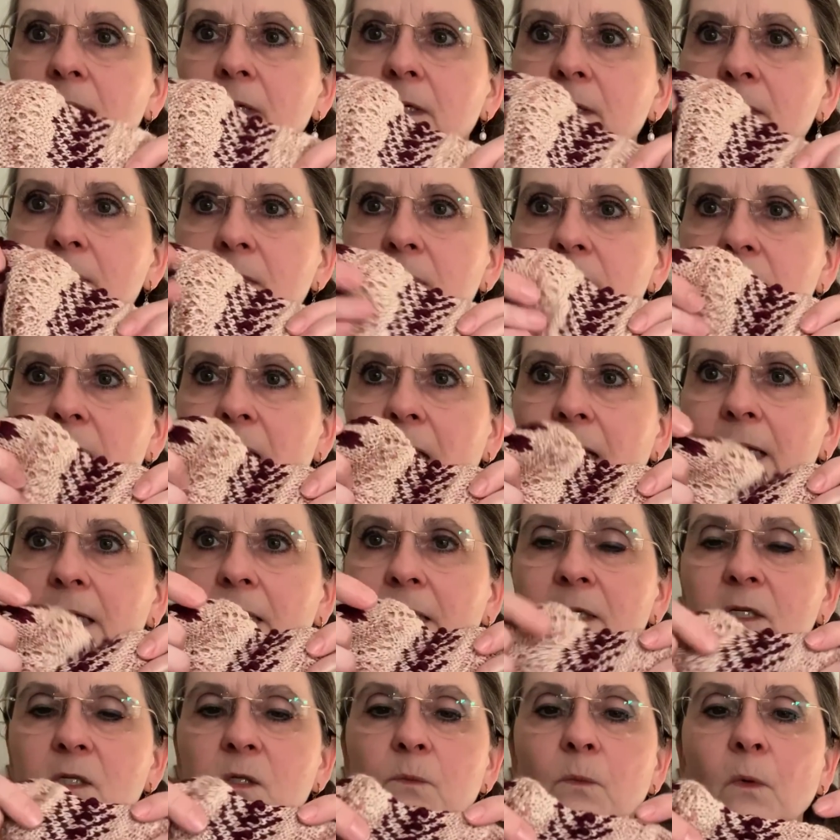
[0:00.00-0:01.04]

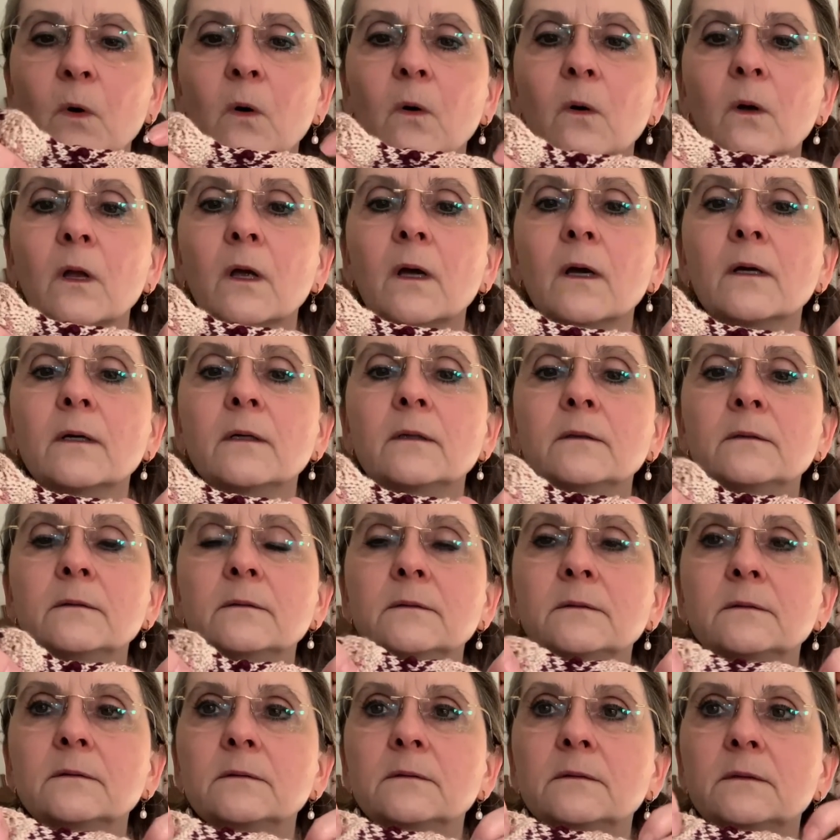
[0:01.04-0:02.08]
slightly smaller.
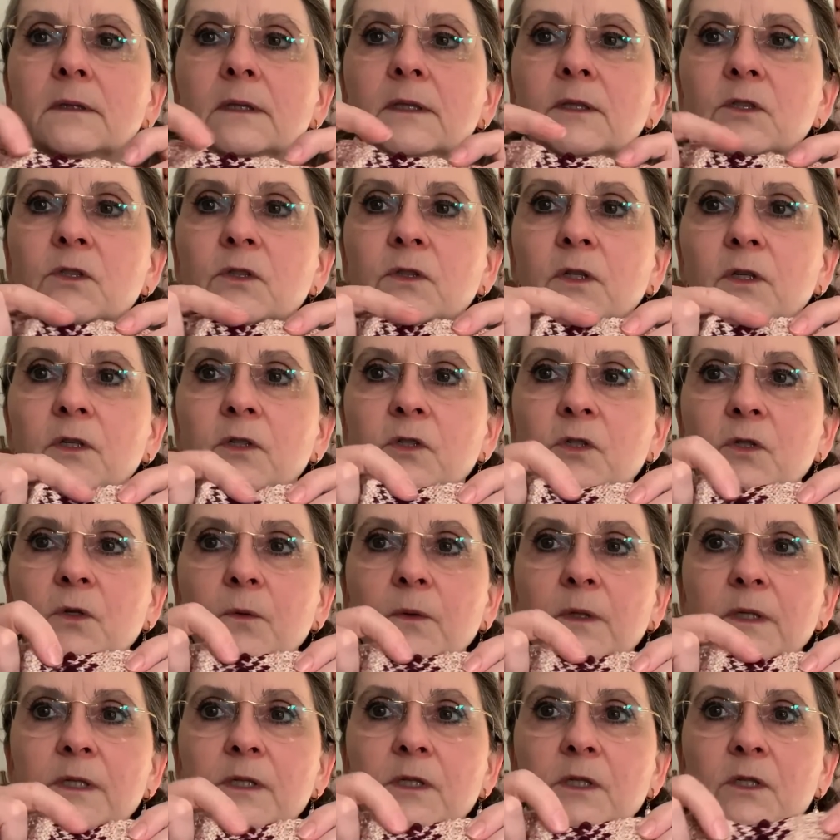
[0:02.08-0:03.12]
It's not so
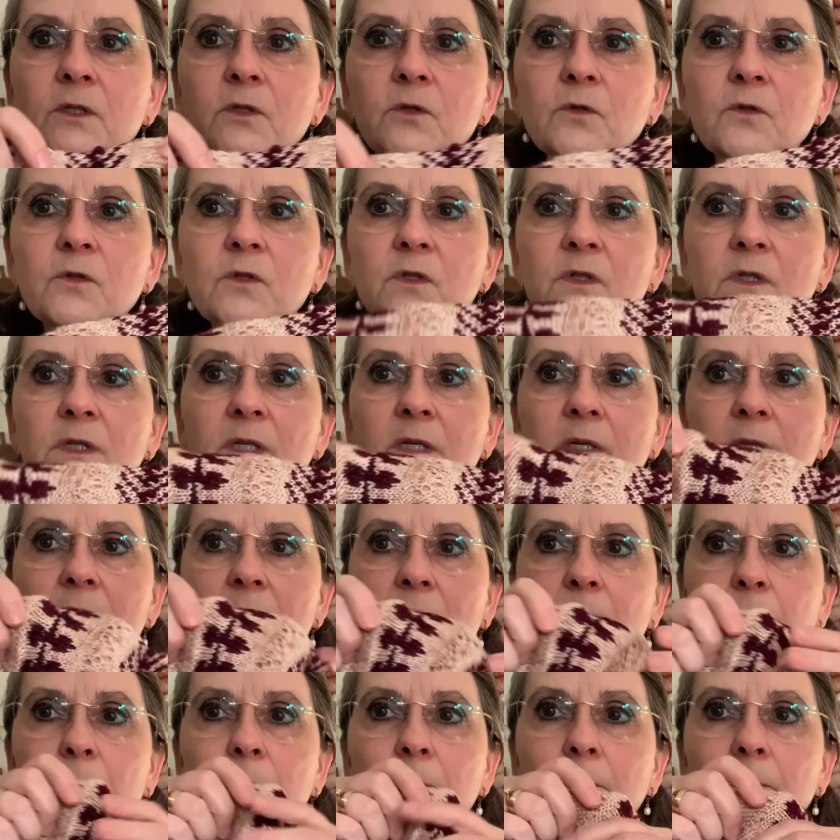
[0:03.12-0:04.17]
easy to see
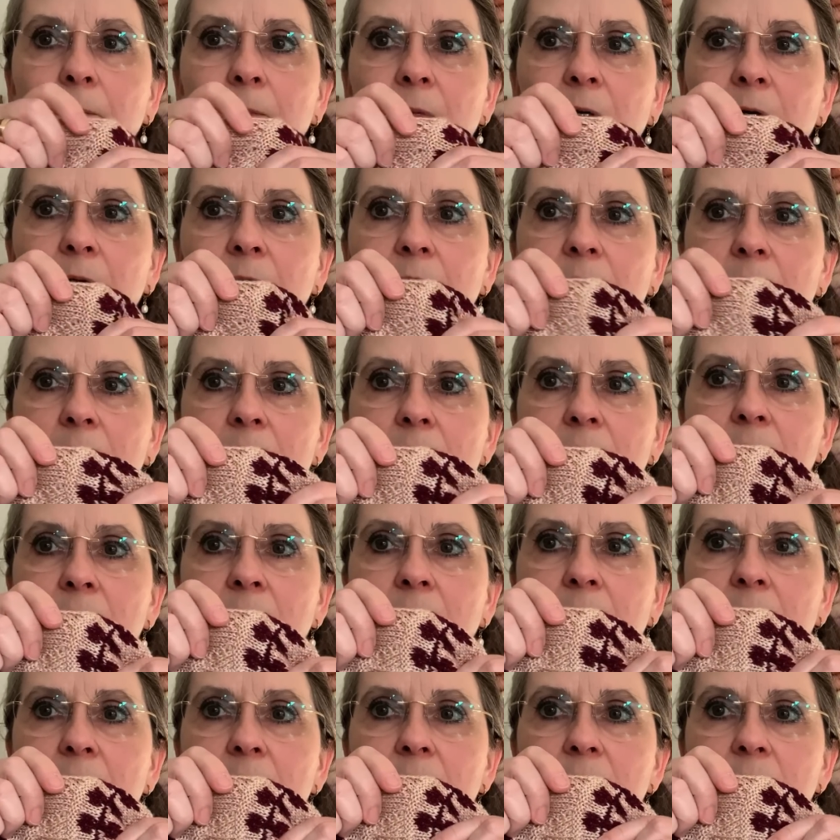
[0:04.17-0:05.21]
them in
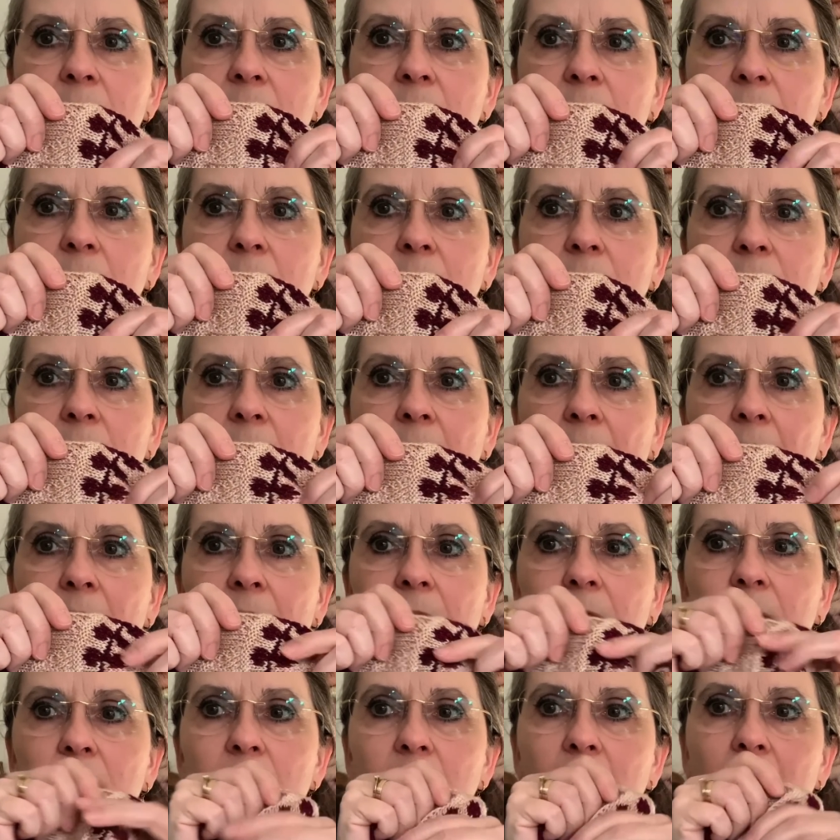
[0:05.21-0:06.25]
this
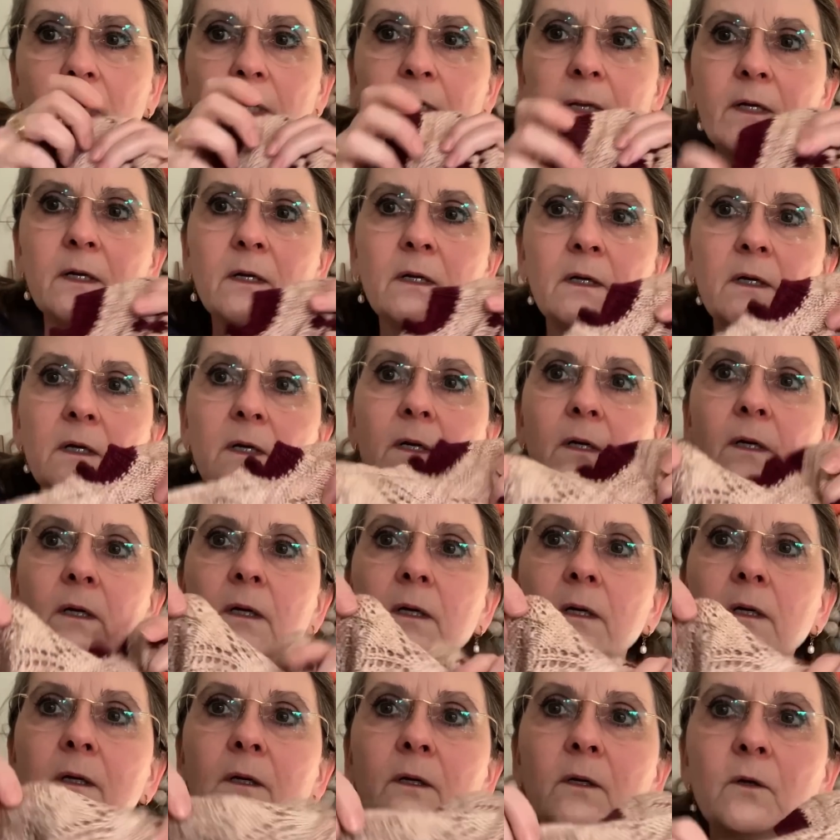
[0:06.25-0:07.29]
dark yarn.
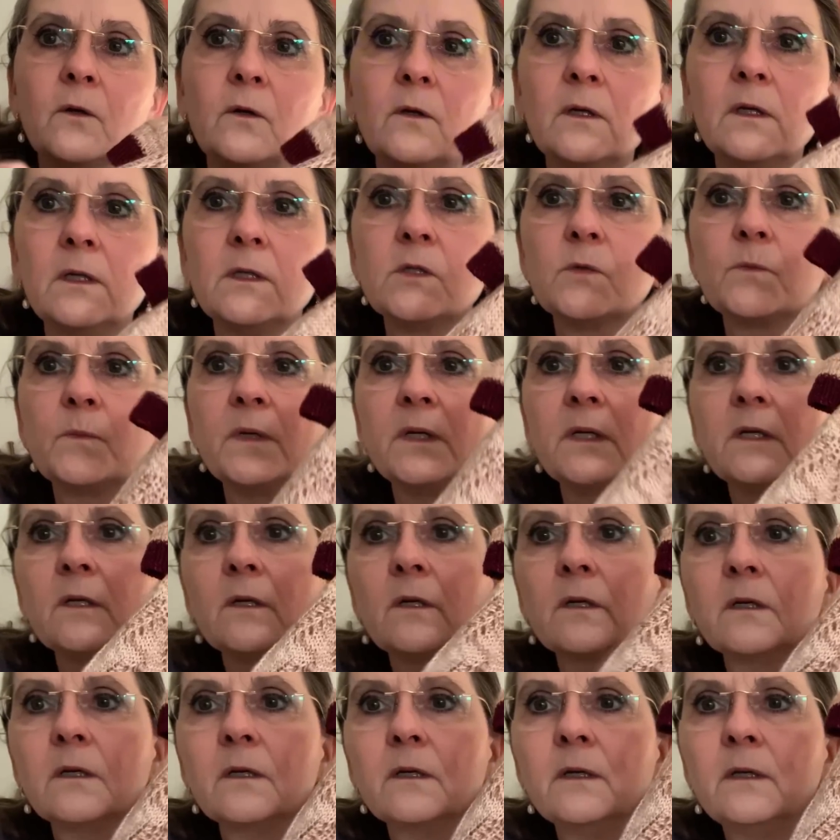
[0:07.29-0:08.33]
It's
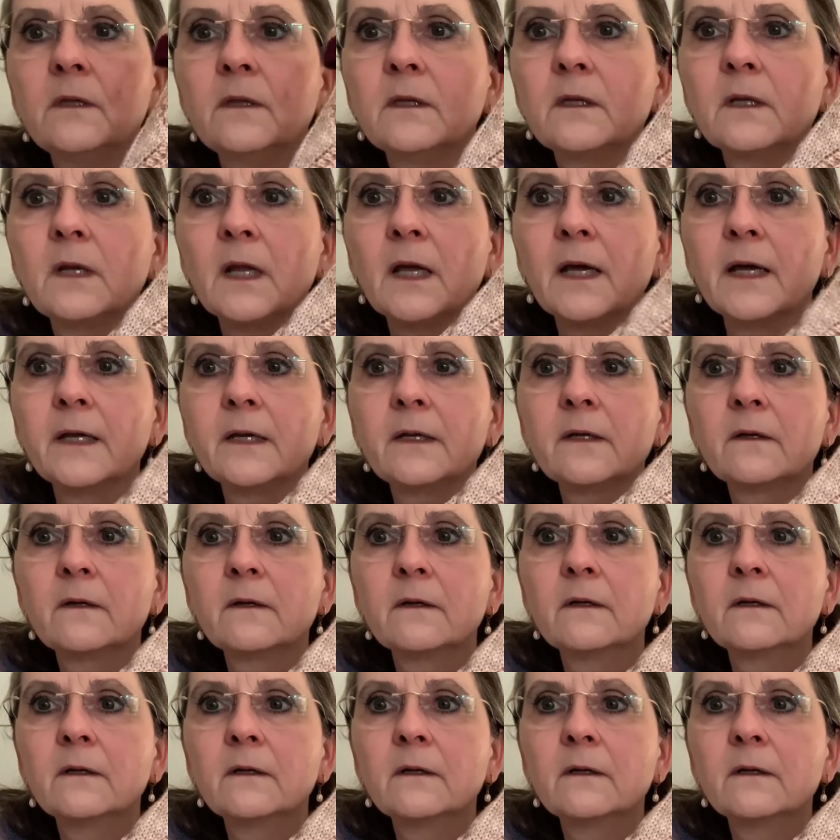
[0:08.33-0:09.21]
better in the light.